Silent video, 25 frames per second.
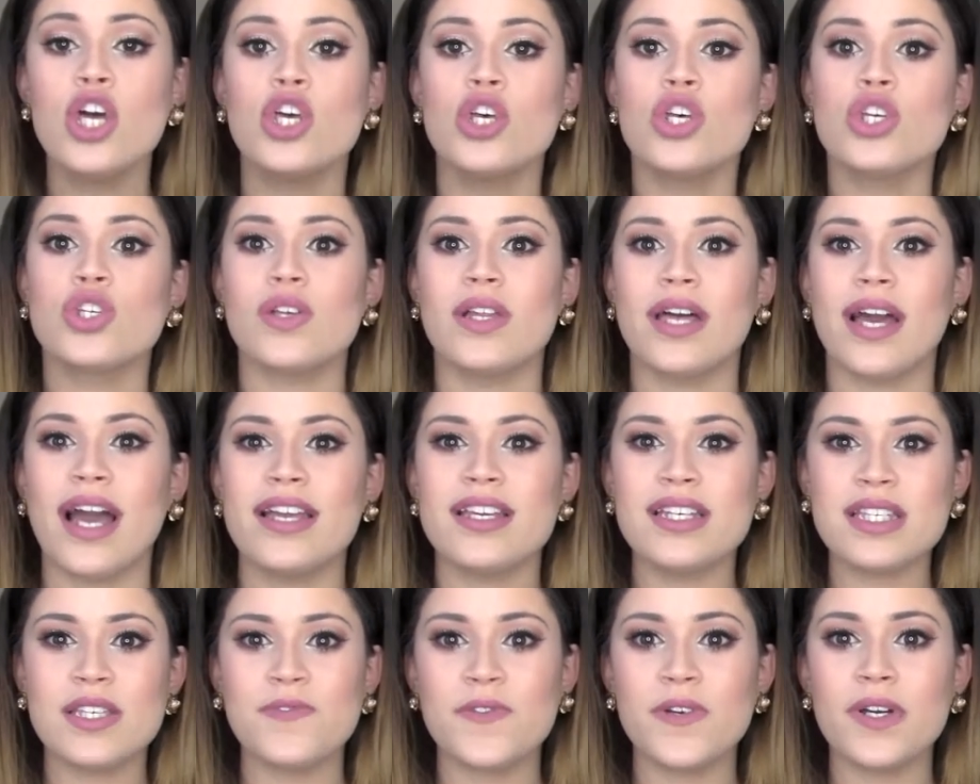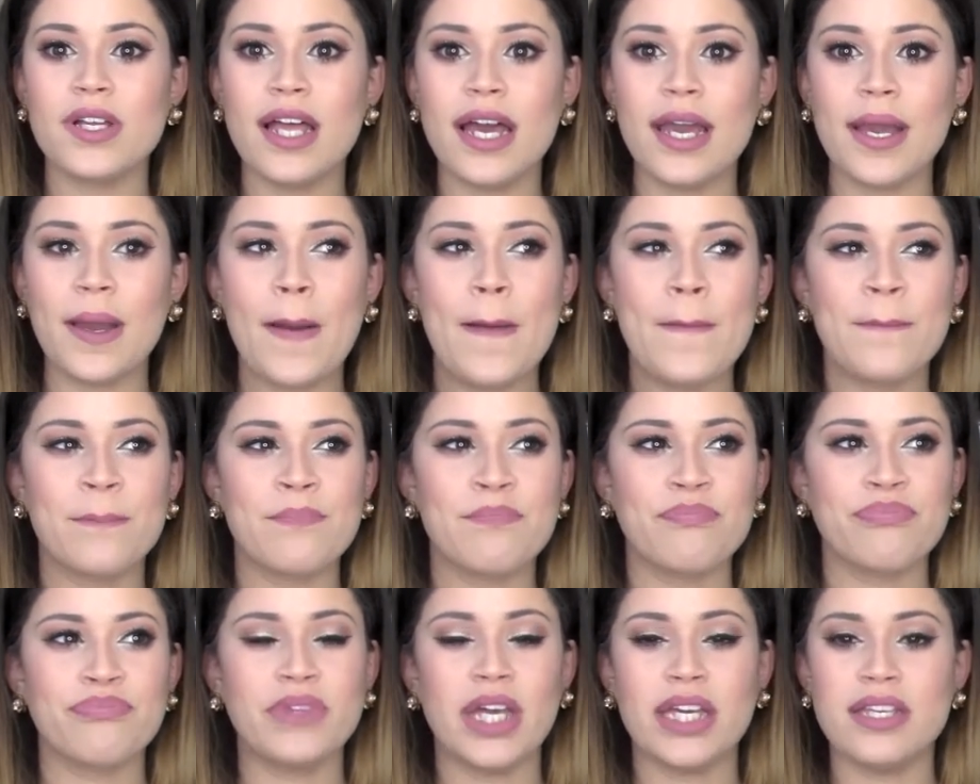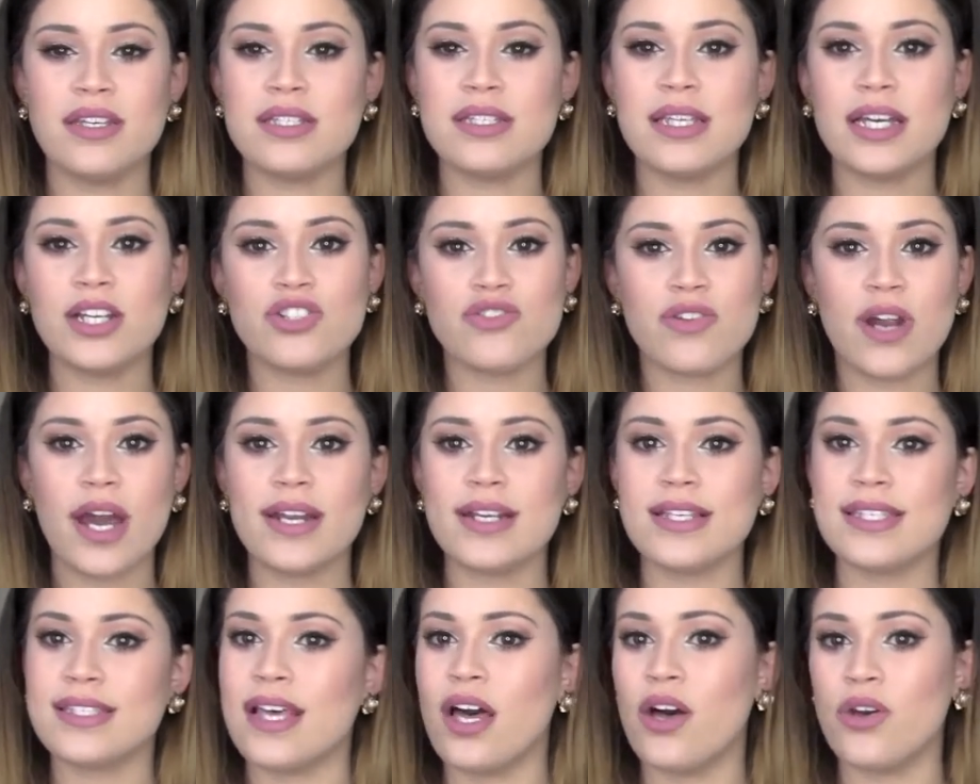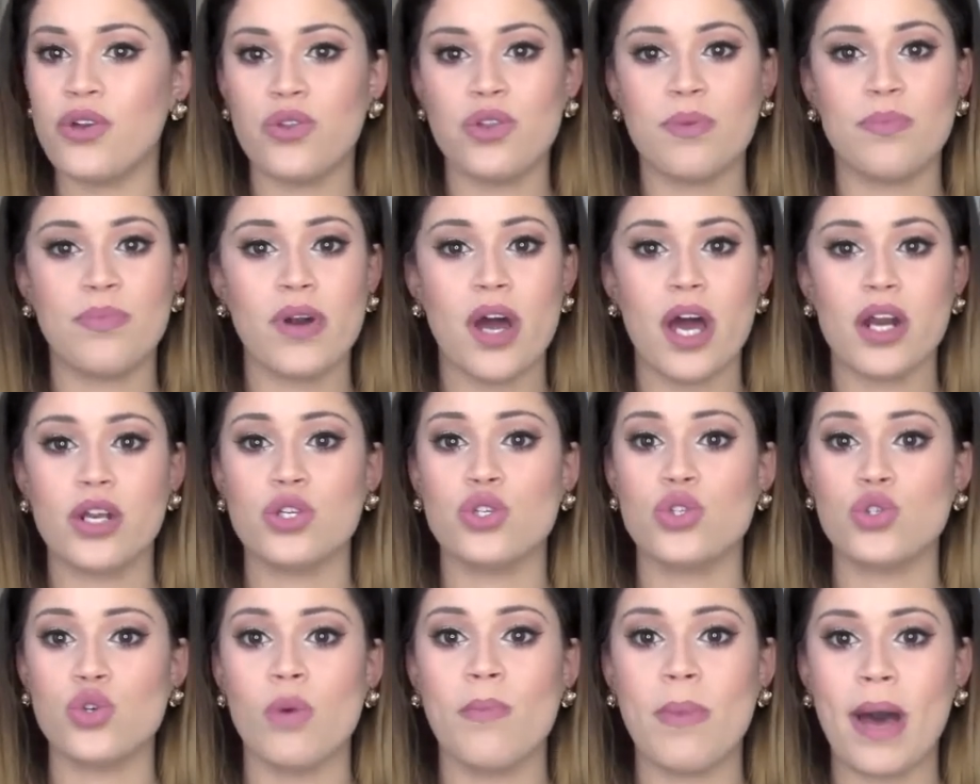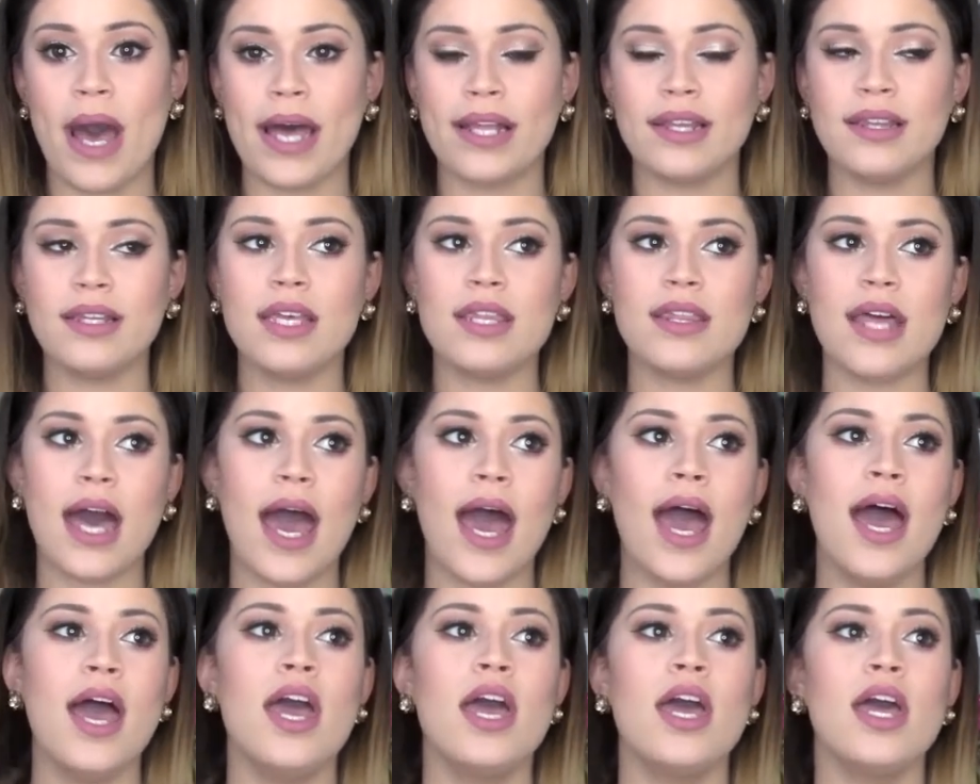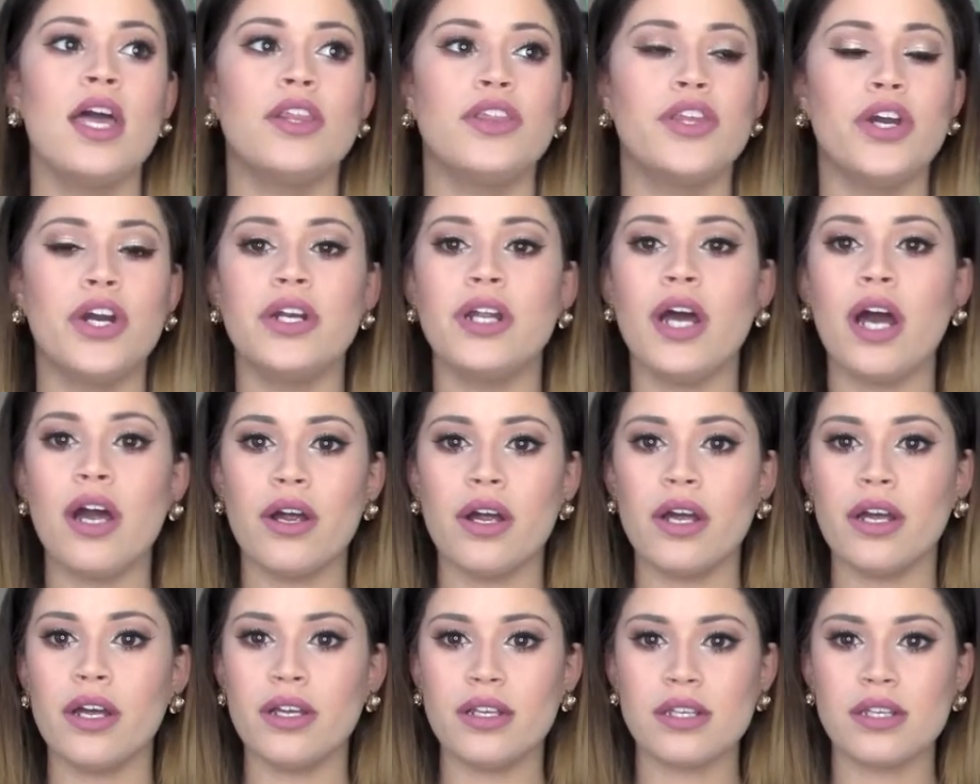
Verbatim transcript: So, like, I just feel like they just, like, try to sell you the product so badly that they're not,